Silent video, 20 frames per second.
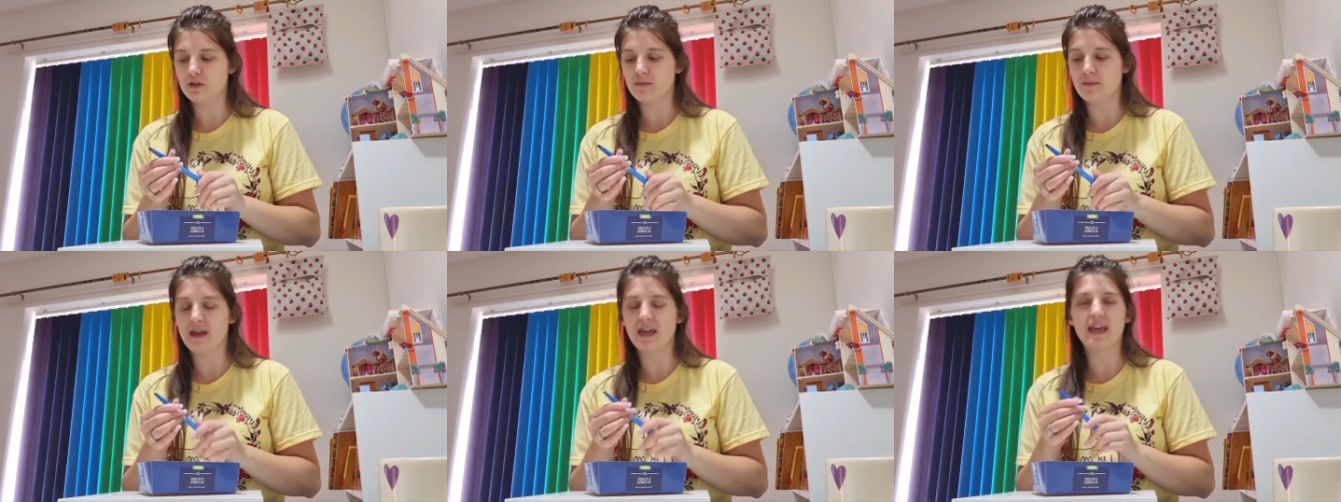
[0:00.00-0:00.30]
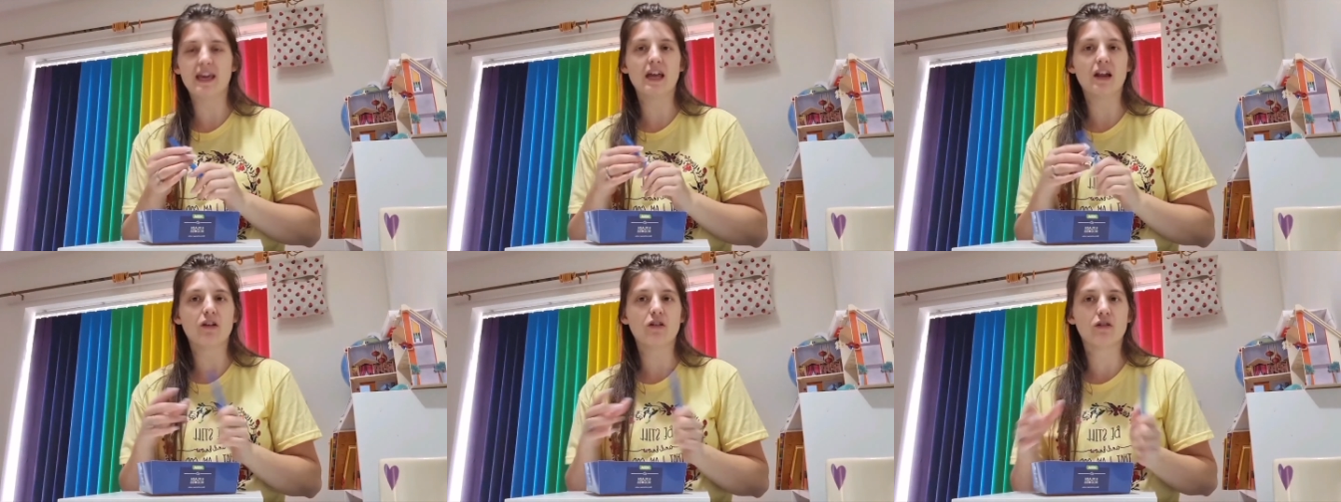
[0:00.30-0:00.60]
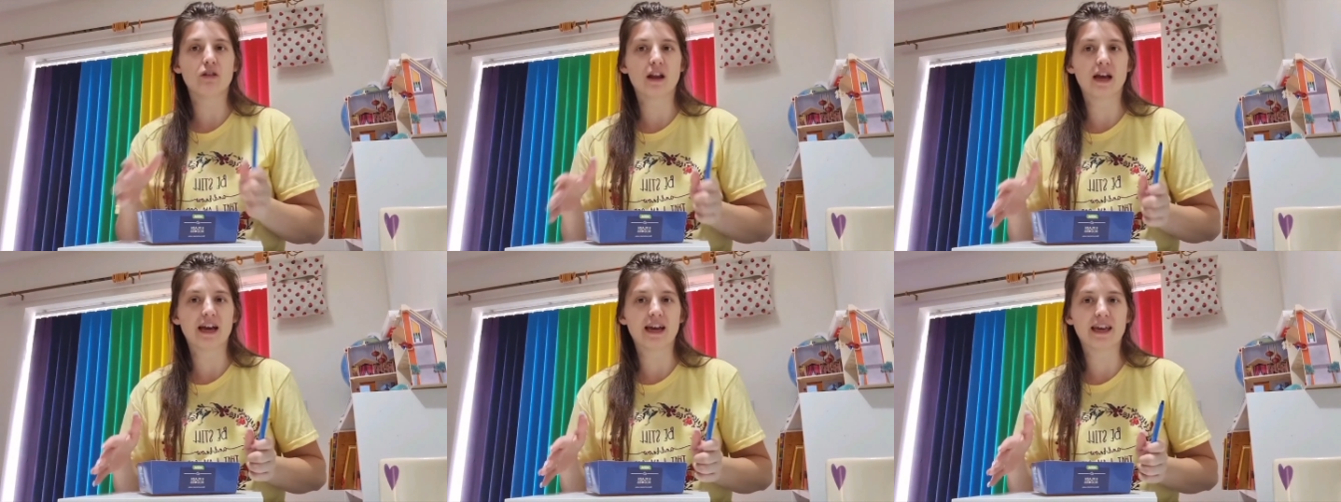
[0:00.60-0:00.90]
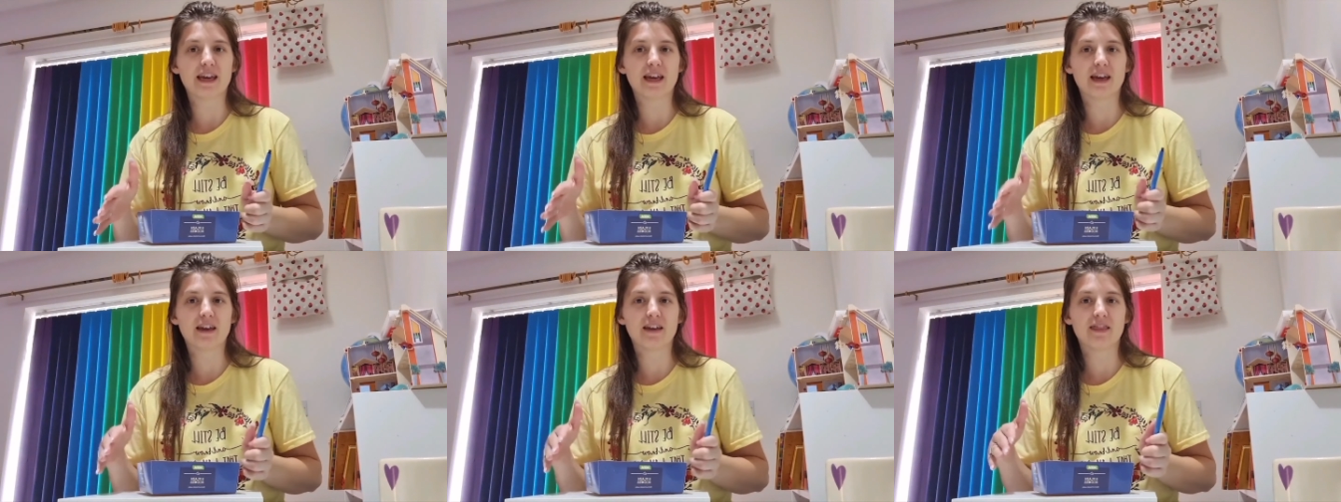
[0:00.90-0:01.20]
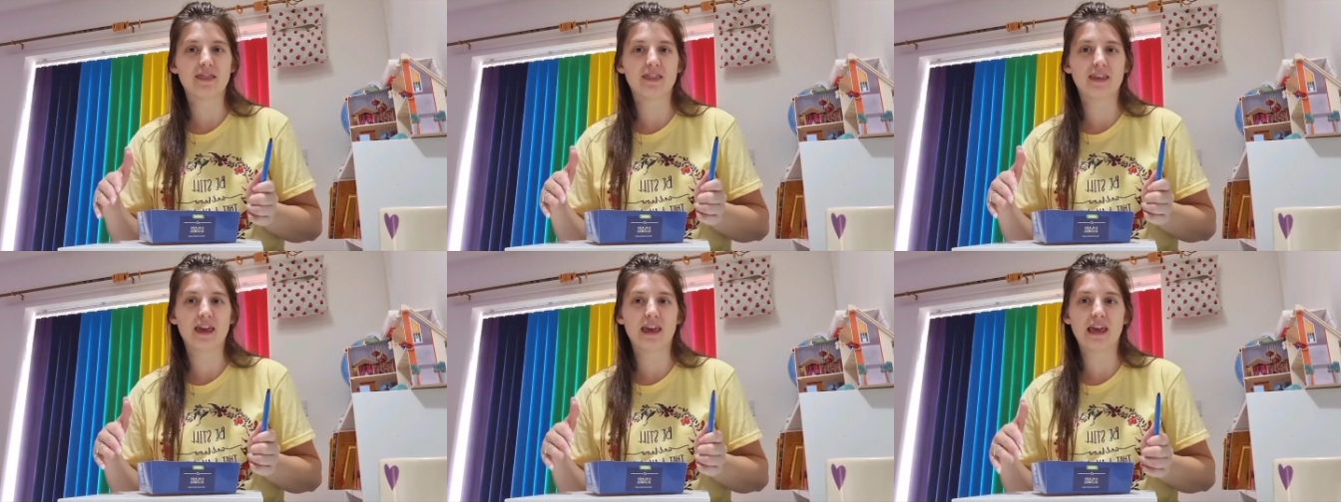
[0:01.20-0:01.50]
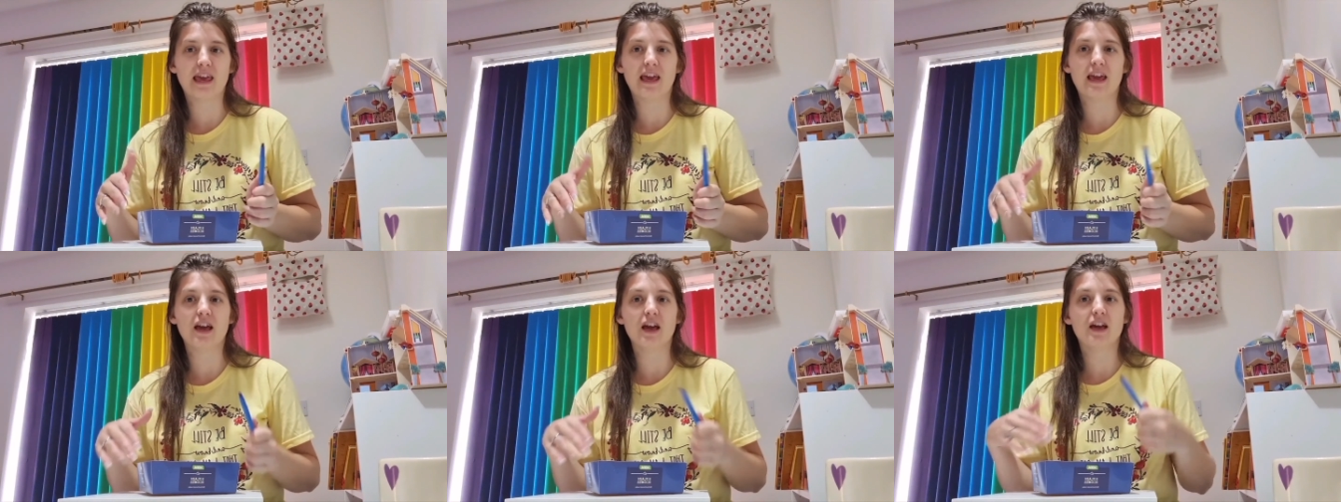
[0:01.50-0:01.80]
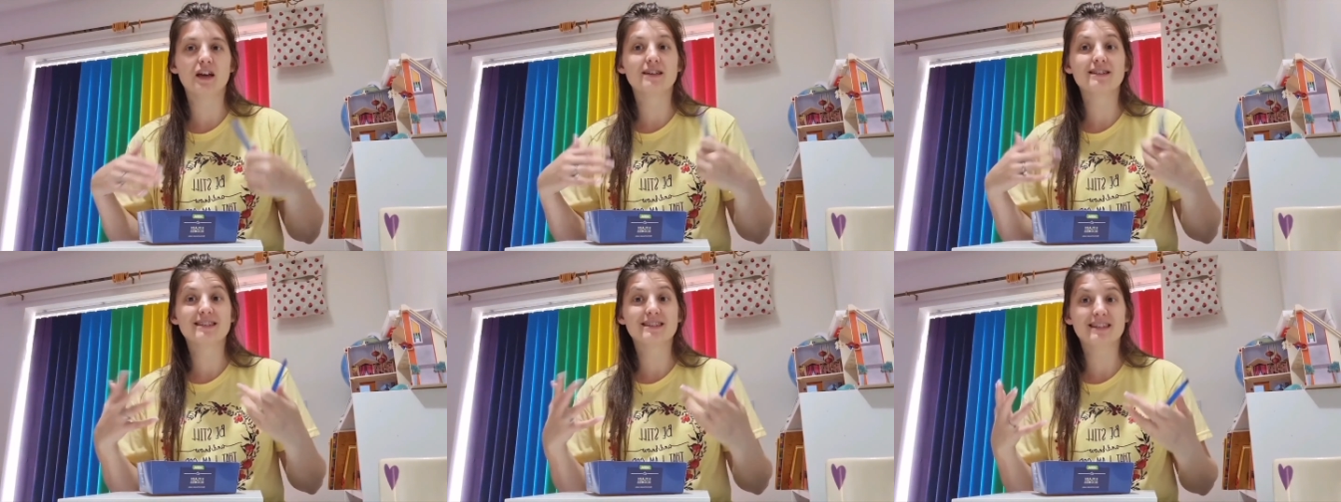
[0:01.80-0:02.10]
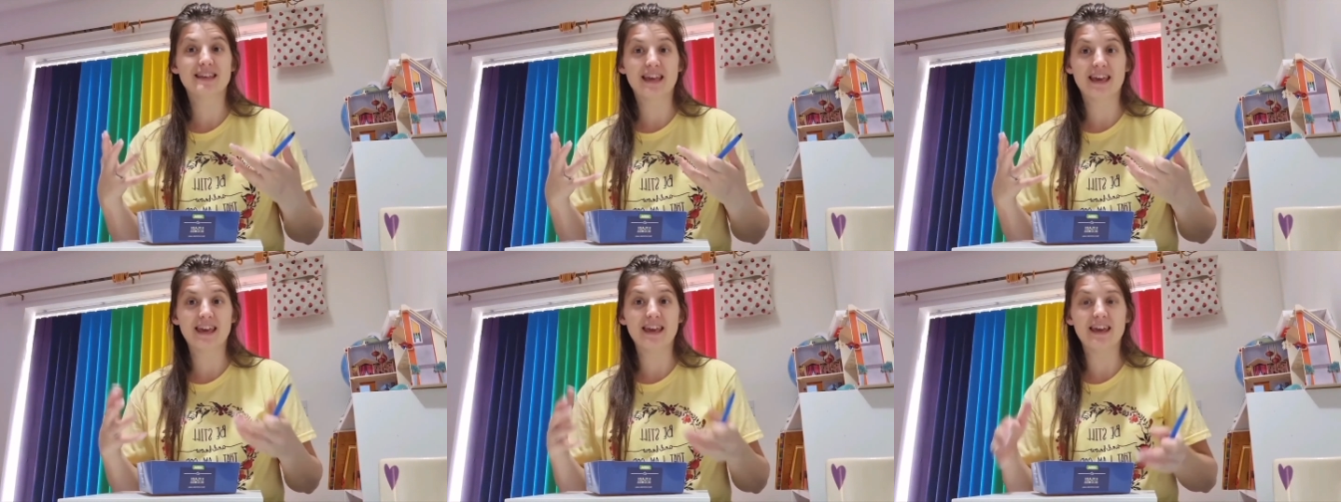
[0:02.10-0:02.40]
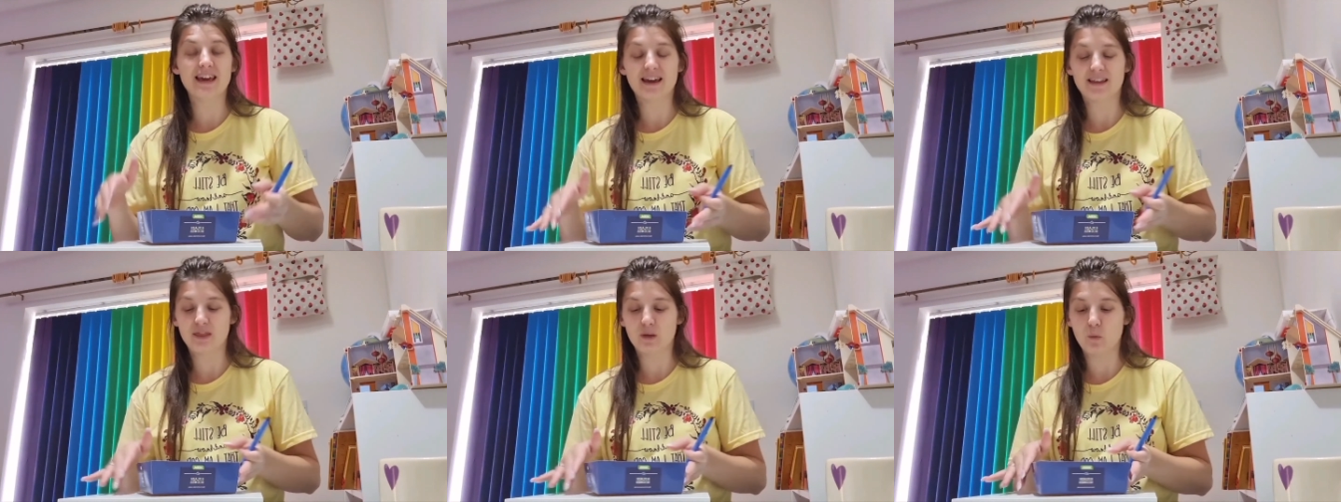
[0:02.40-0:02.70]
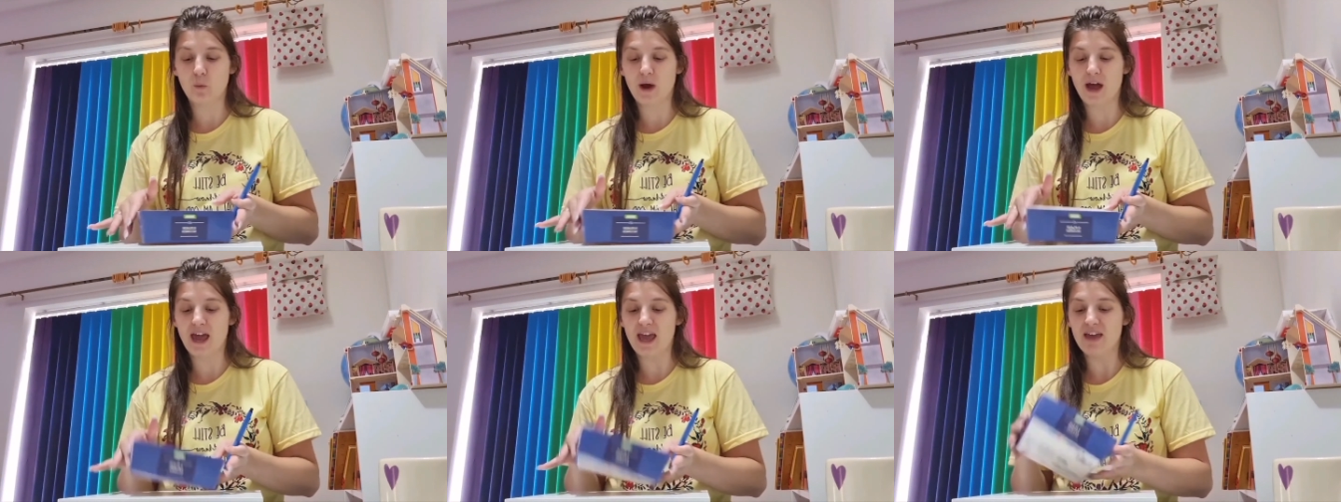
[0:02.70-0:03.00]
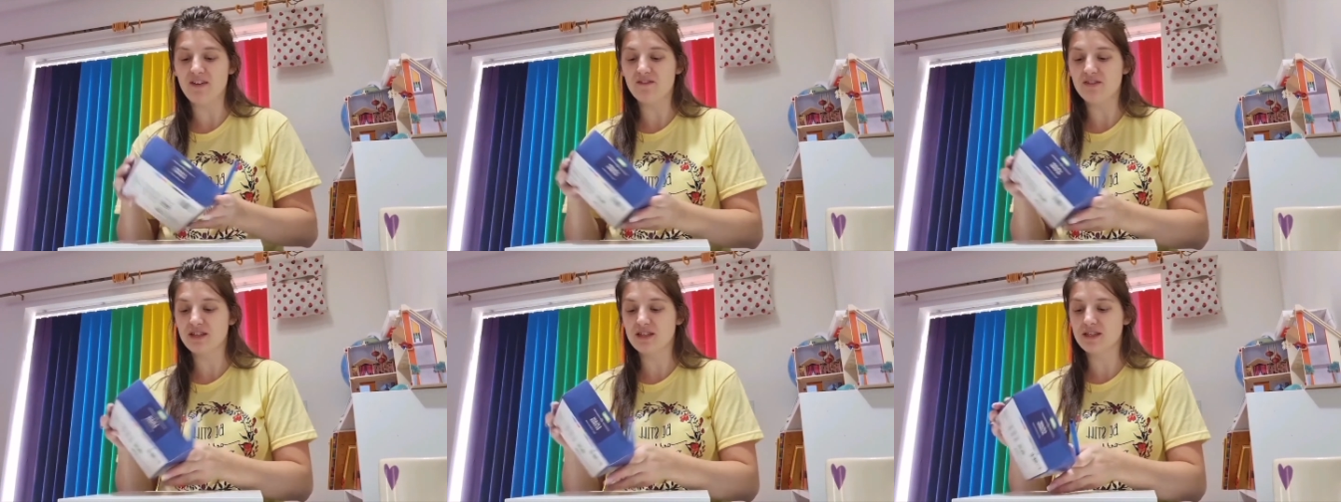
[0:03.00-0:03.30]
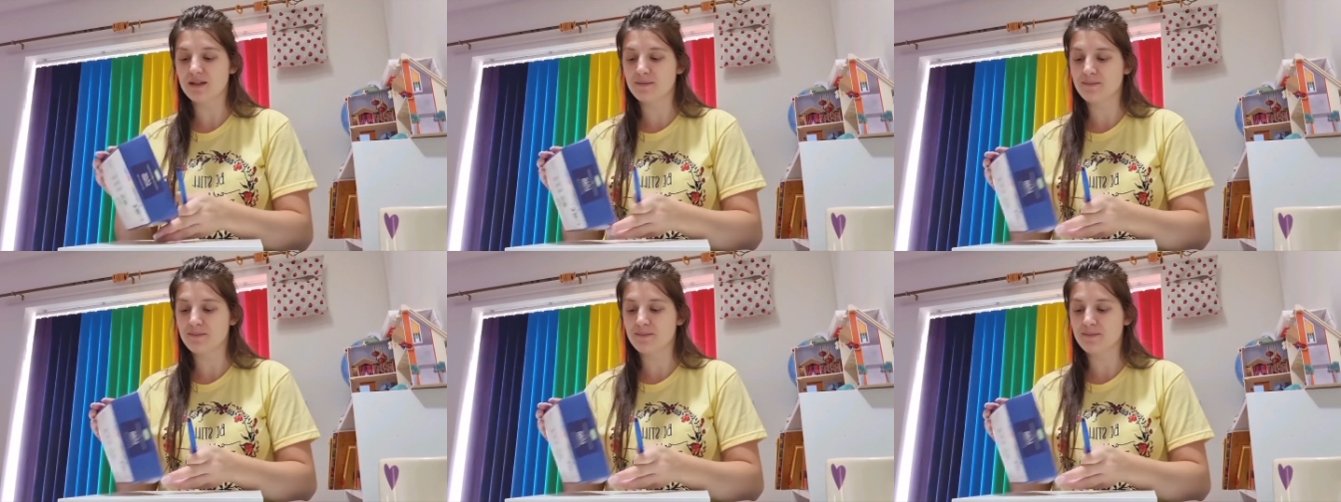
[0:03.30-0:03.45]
to make it look like the sea and the waves.